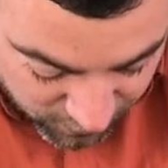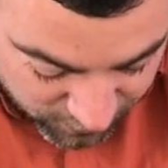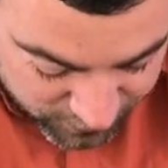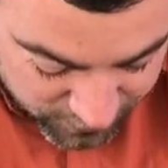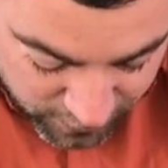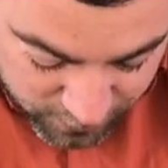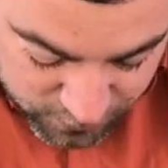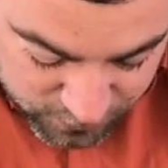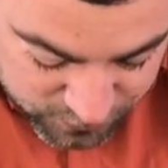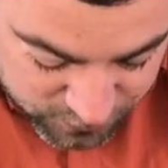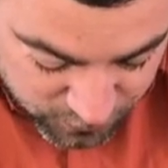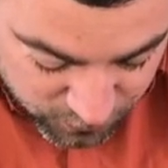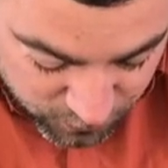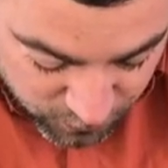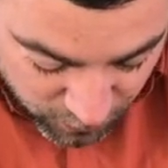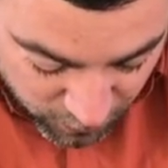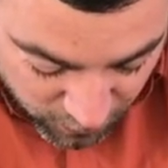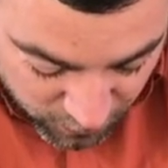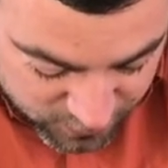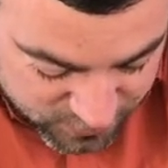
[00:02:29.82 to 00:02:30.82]
those
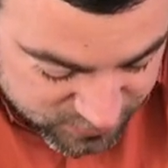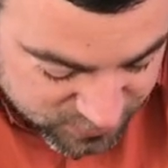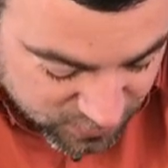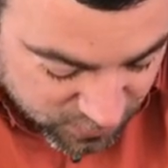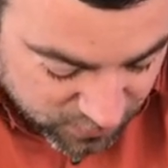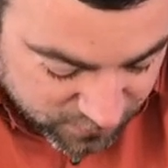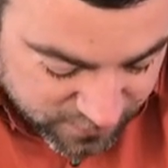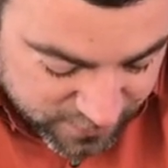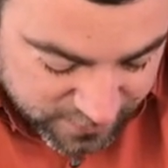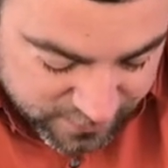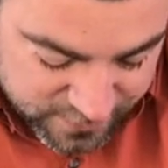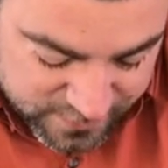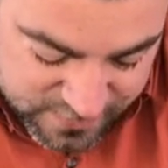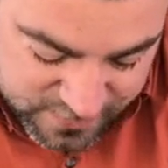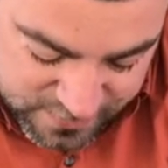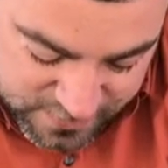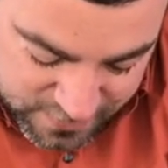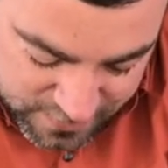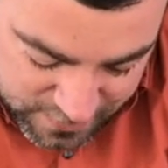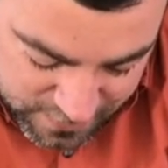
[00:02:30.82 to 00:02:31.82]
who are serving the
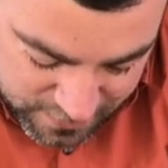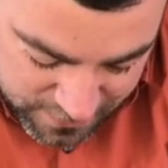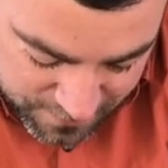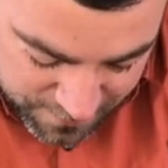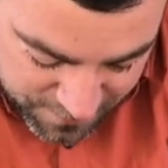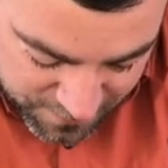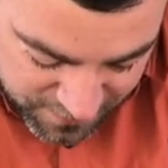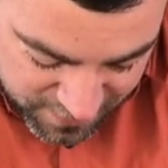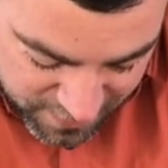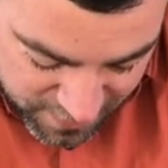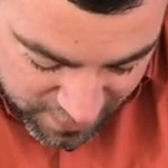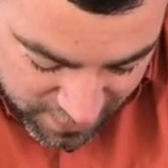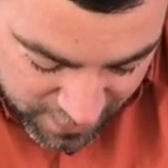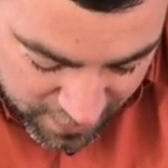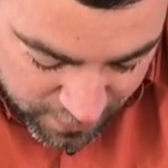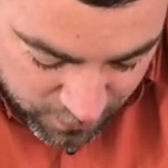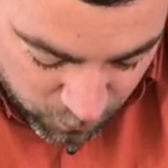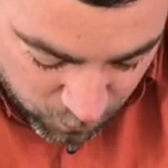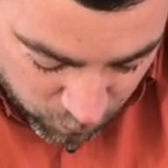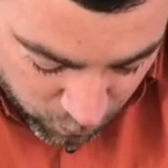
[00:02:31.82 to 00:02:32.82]
sick
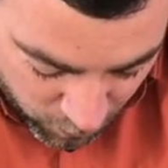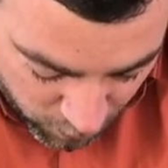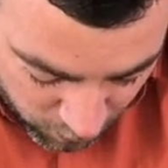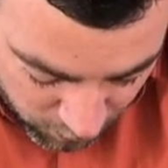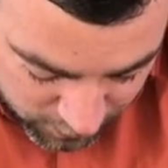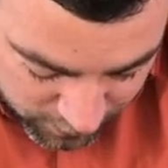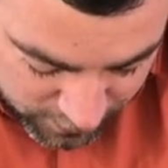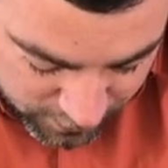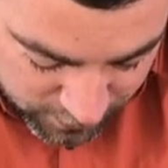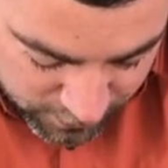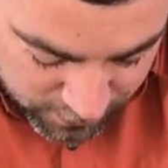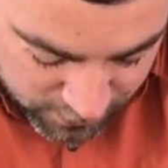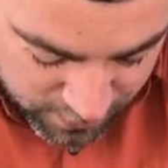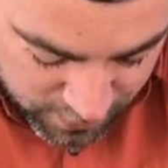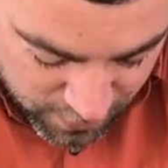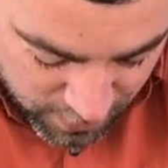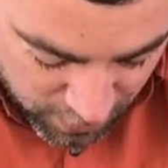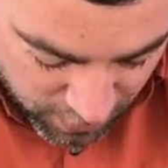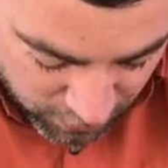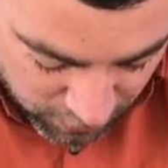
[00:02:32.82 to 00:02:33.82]
and walking
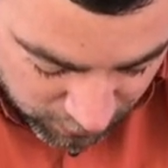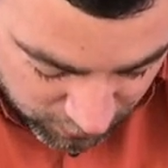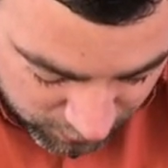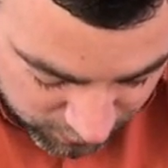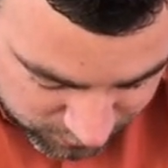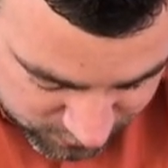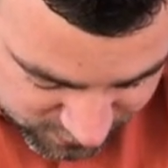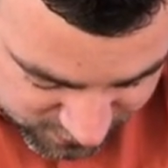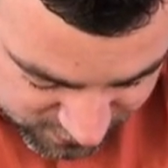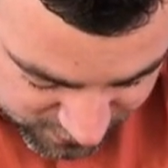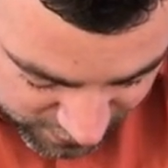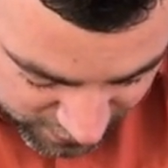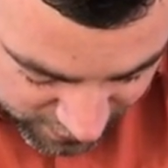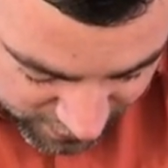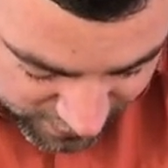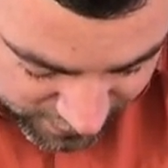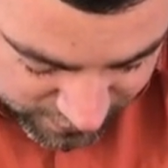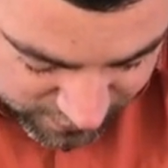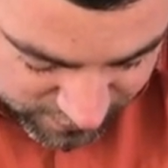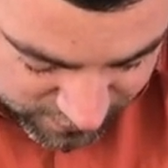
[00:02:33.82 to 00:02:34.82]

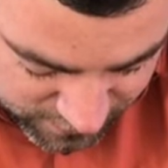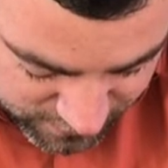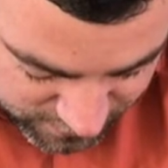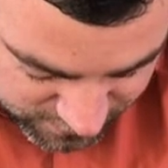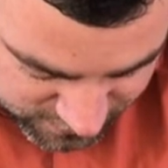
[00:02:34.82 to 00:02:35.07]
alongside the